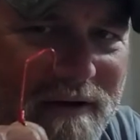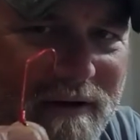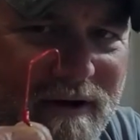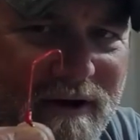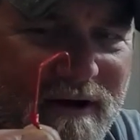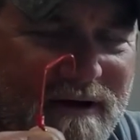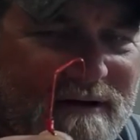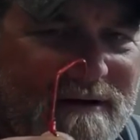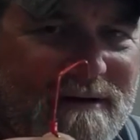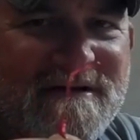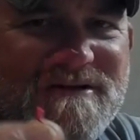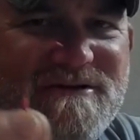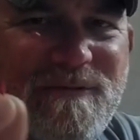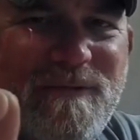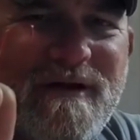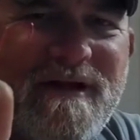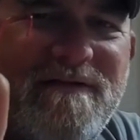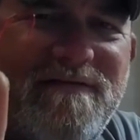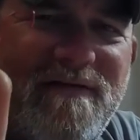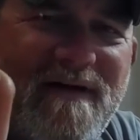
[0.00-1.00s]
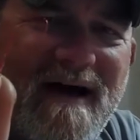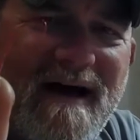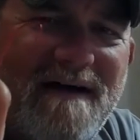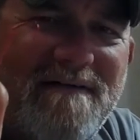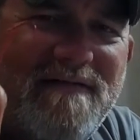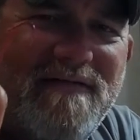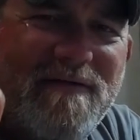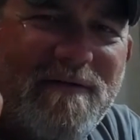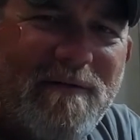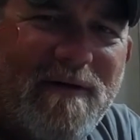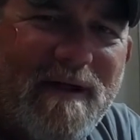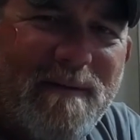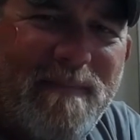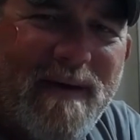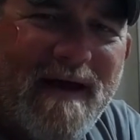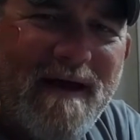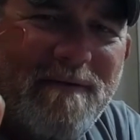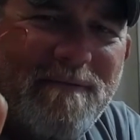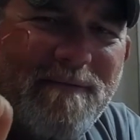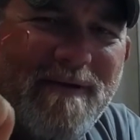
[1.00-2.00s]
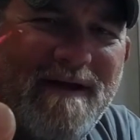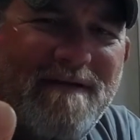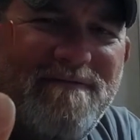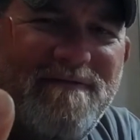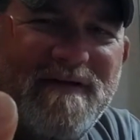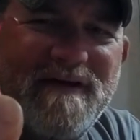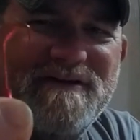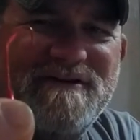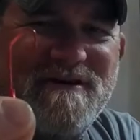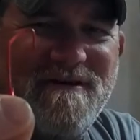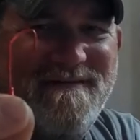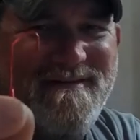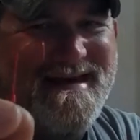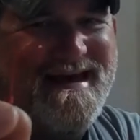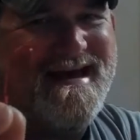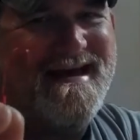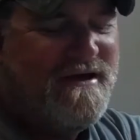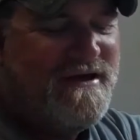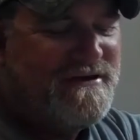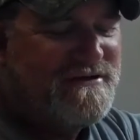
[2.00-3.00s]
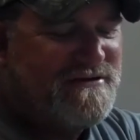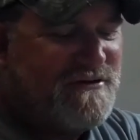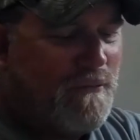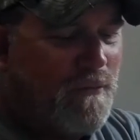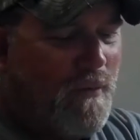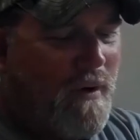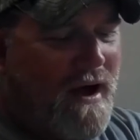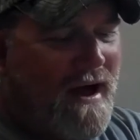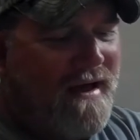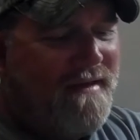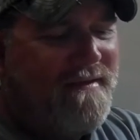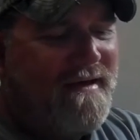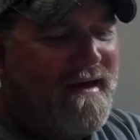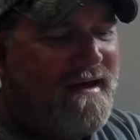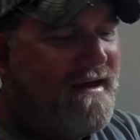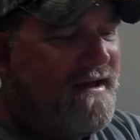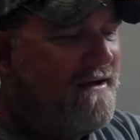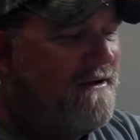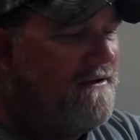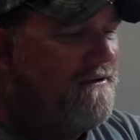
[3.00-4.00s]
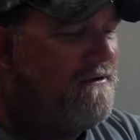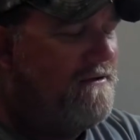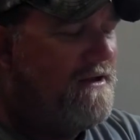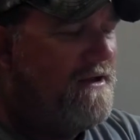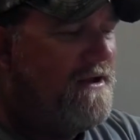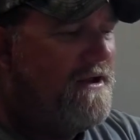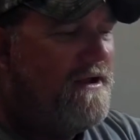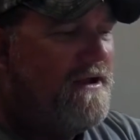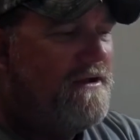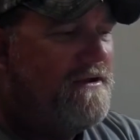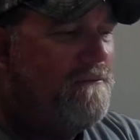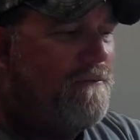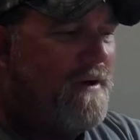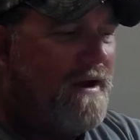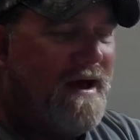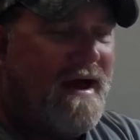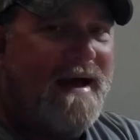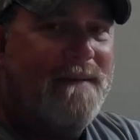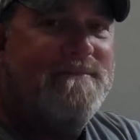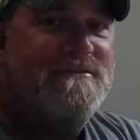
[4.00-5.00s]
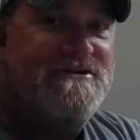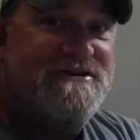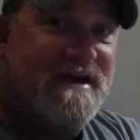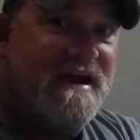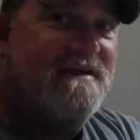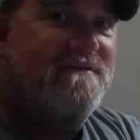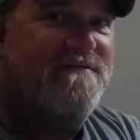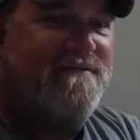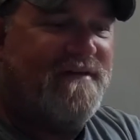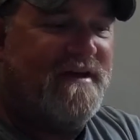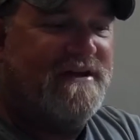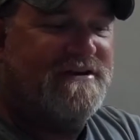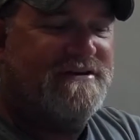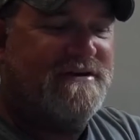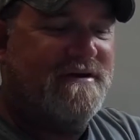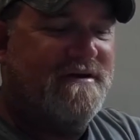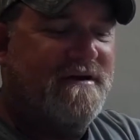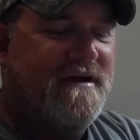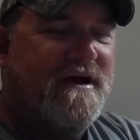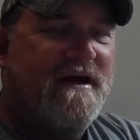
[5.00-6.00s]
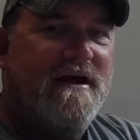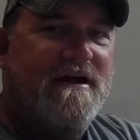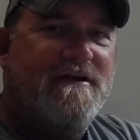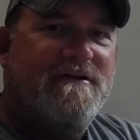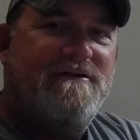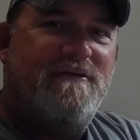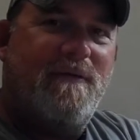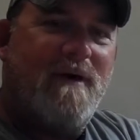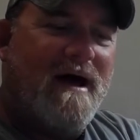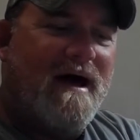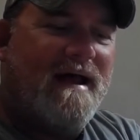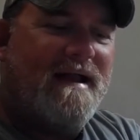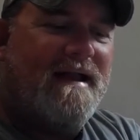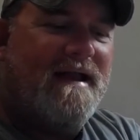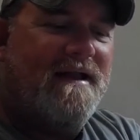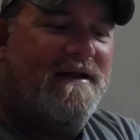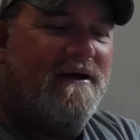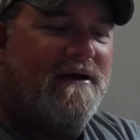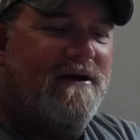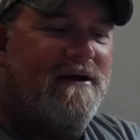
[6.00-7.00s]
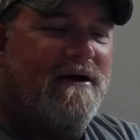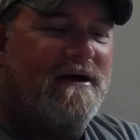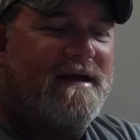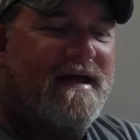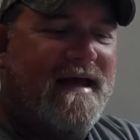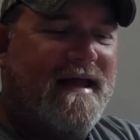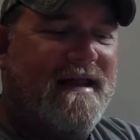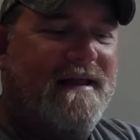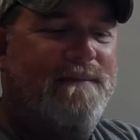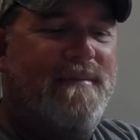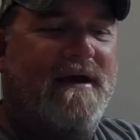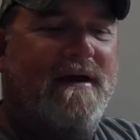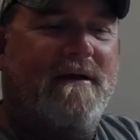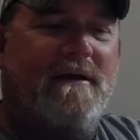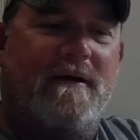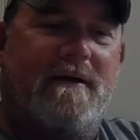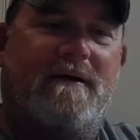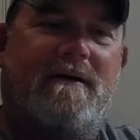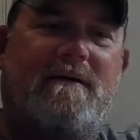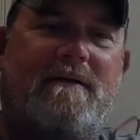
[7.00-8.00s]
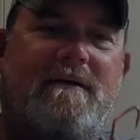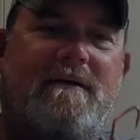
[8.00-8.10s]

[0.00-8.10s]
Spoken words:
hook. 25, 30-pound redfish on that. So why the hell, when I'm jig fishing, do I need a hook any bigger?